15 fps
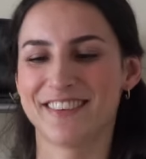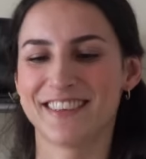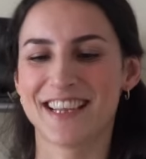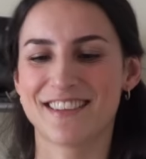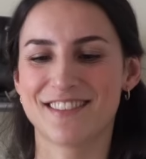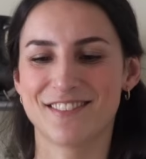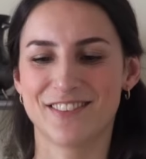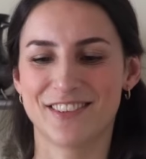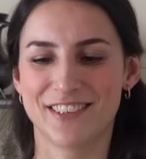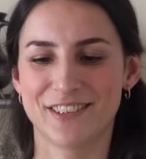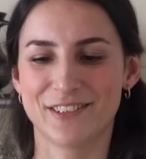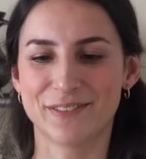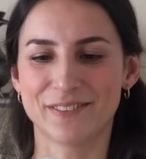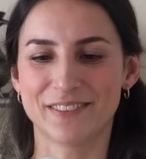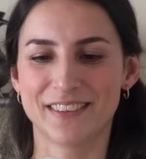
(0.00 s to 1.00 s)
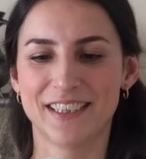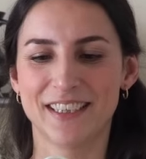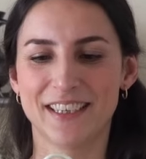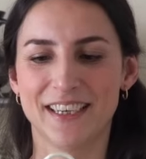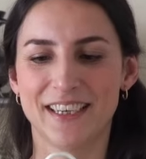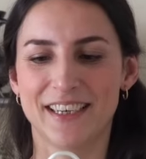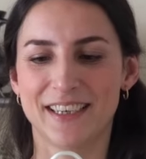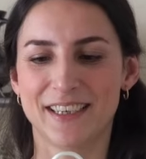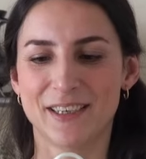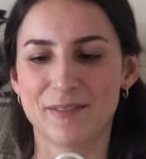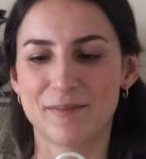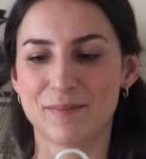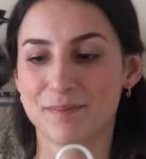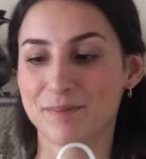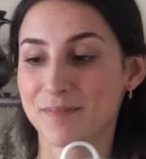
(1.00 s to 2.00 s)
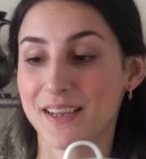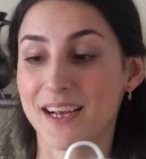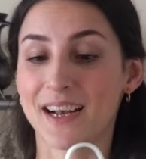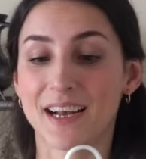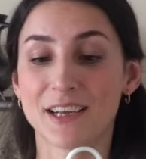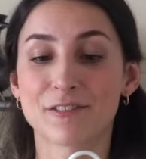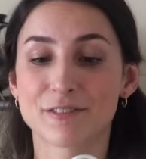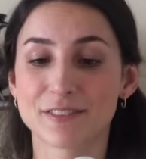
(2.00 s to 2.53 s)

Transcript: that's very cool. I